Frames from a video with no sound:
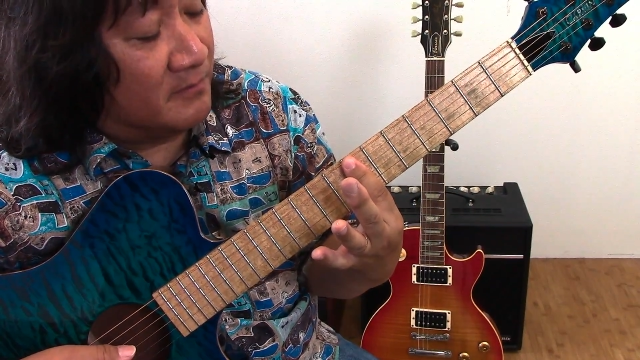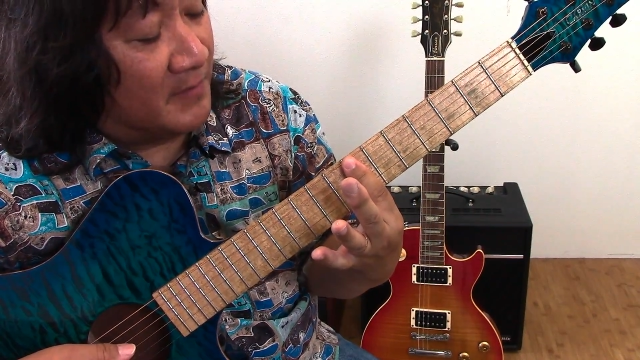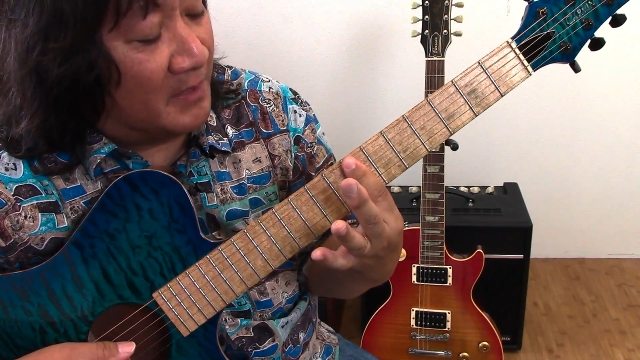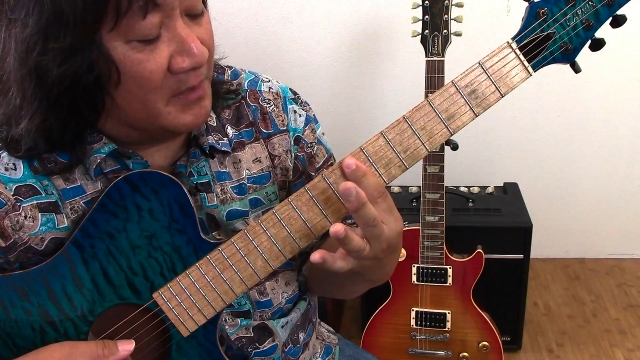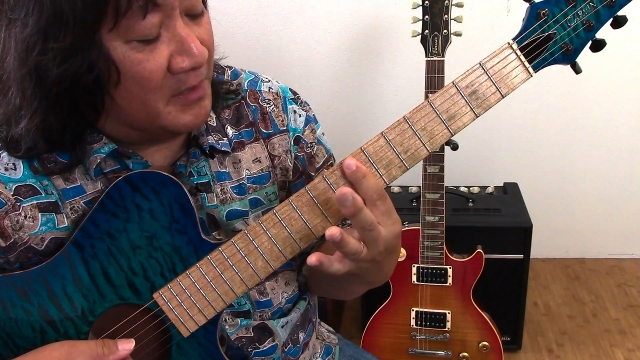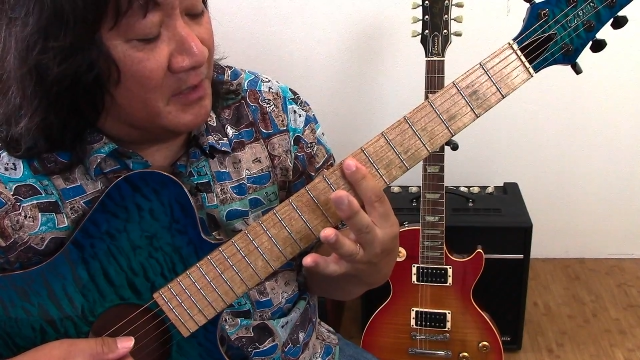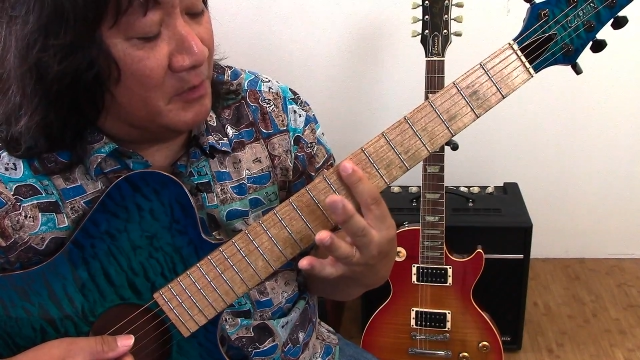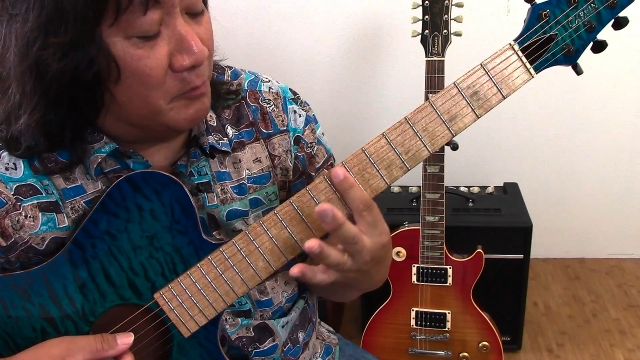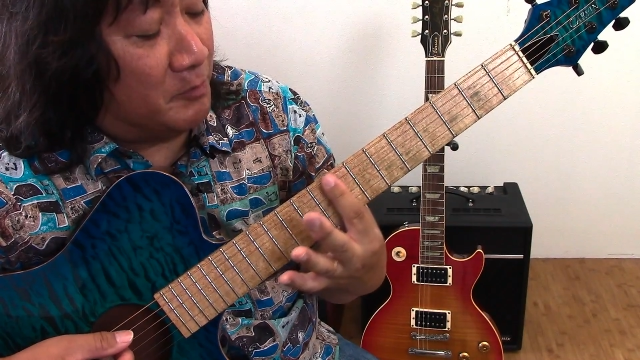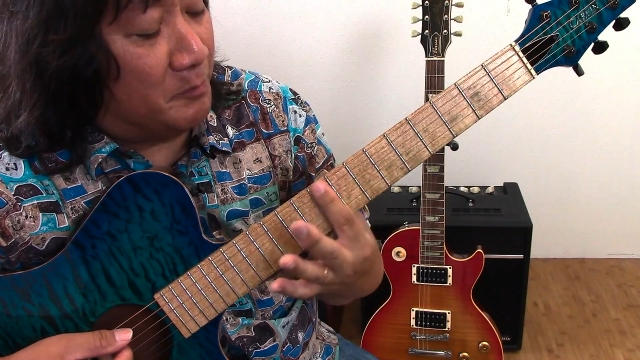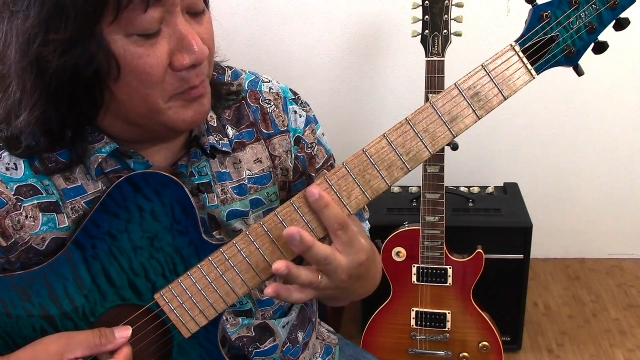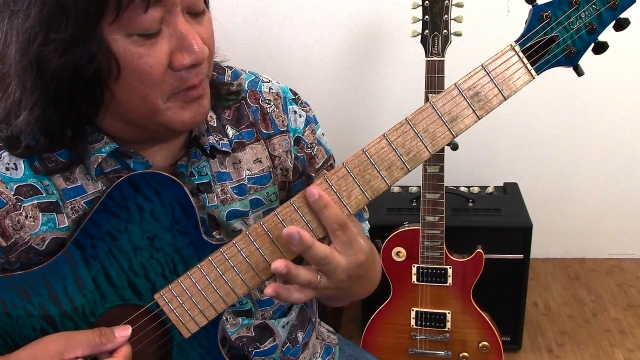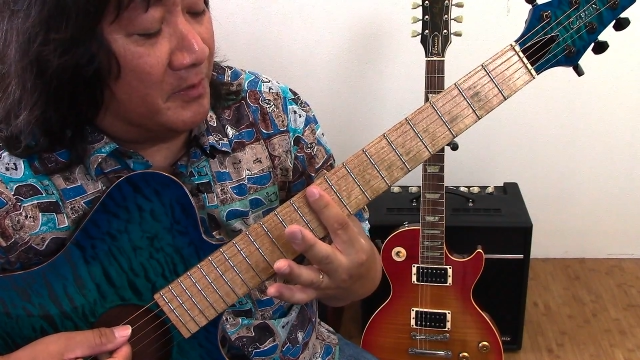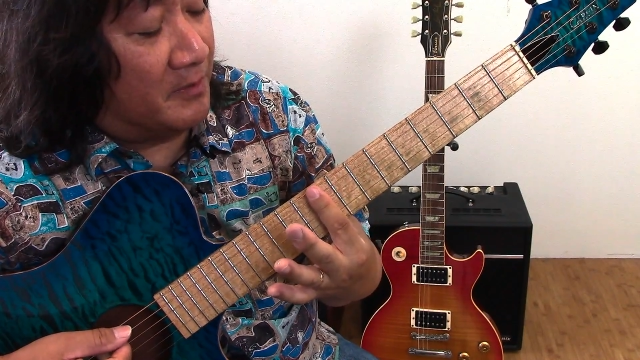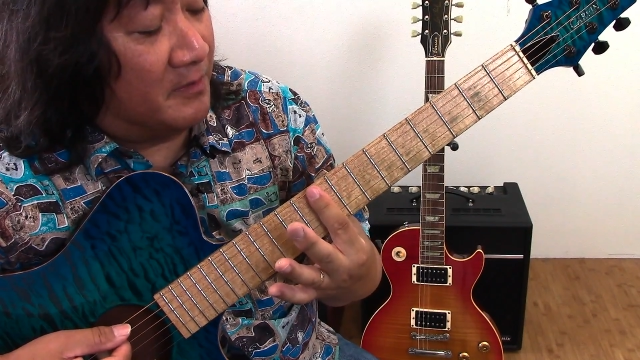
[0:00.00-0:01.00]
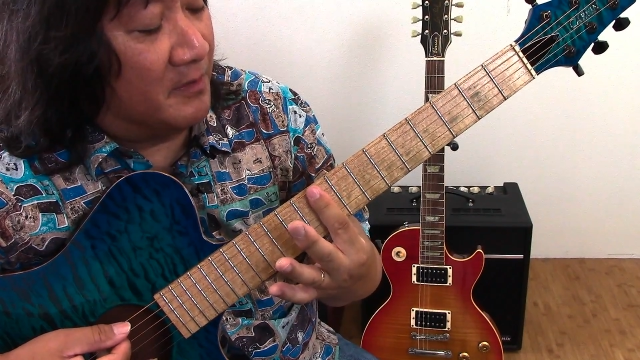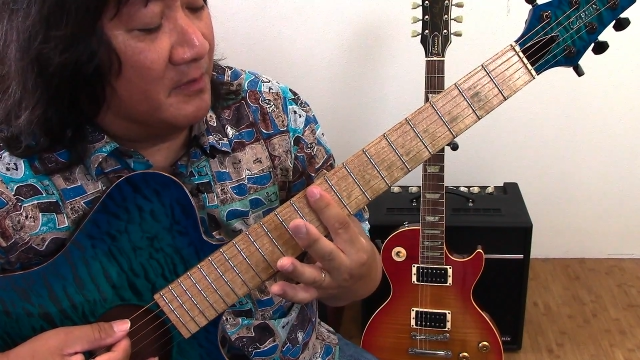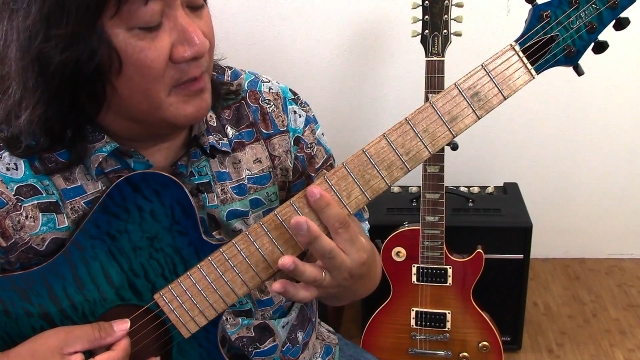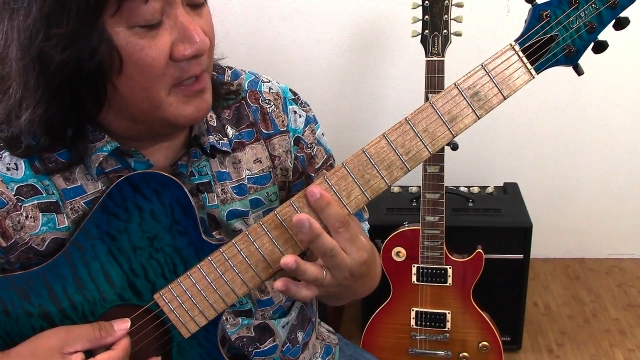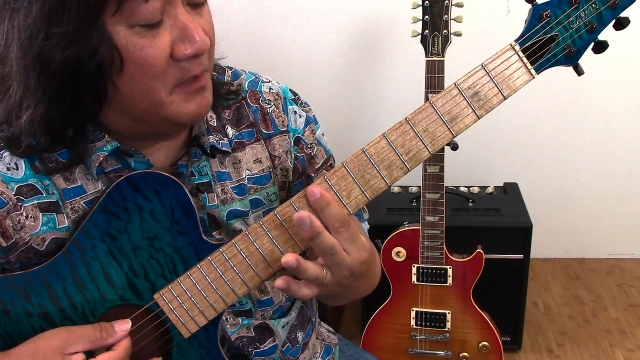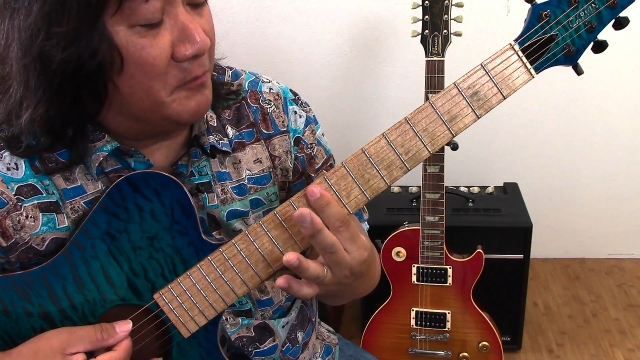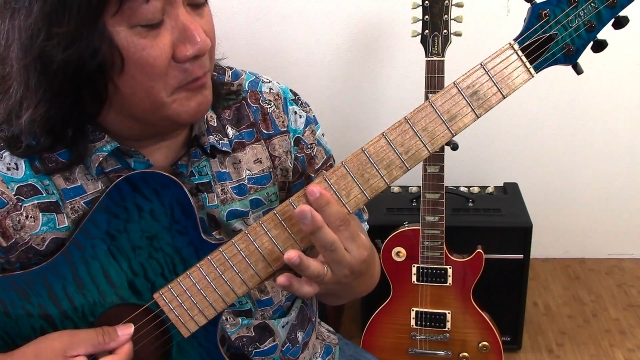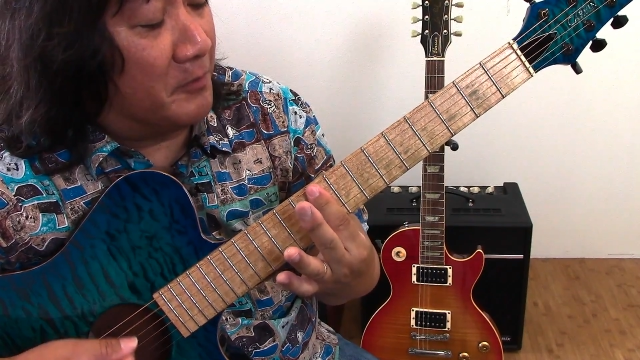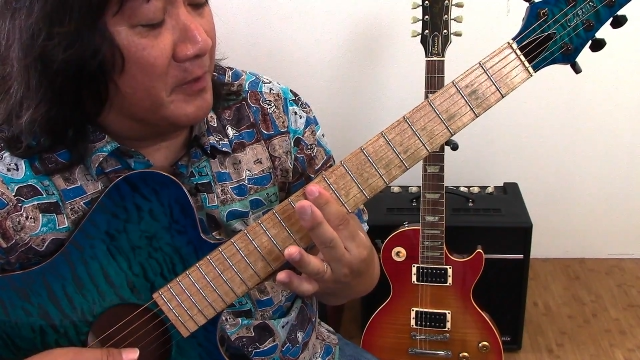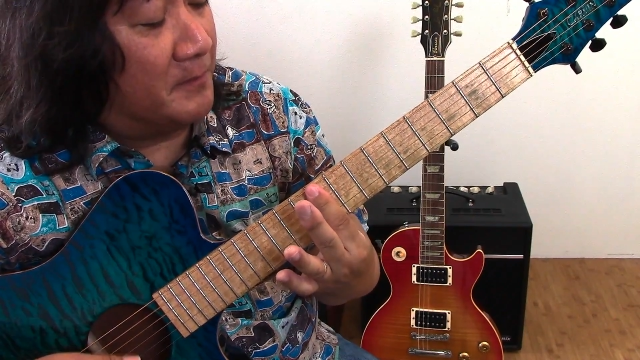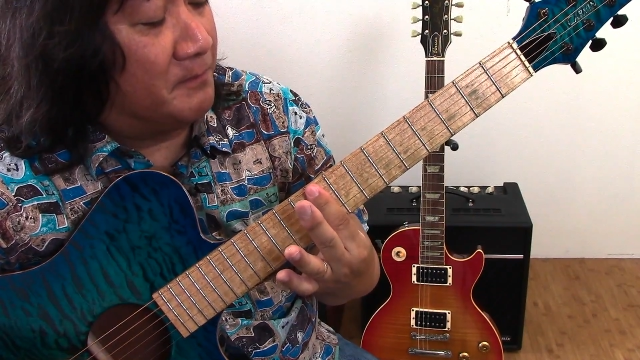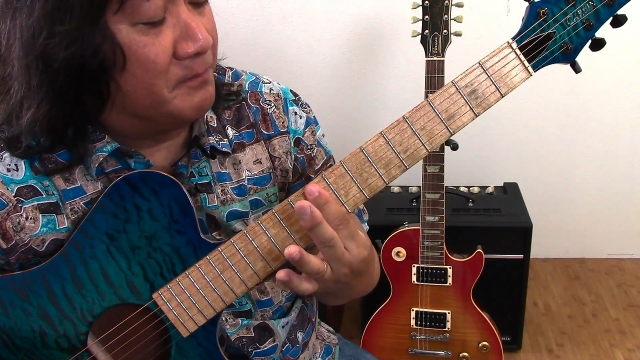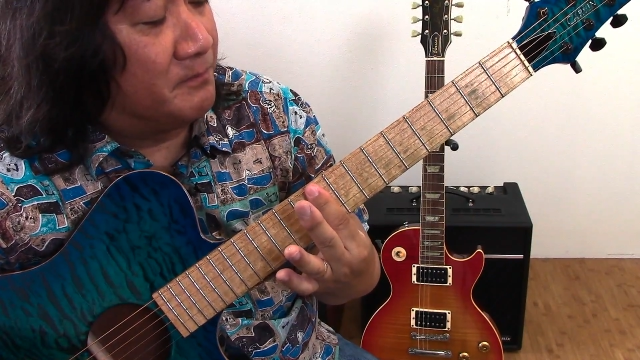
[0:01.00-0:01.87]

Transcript: and E would be on the ninth fret.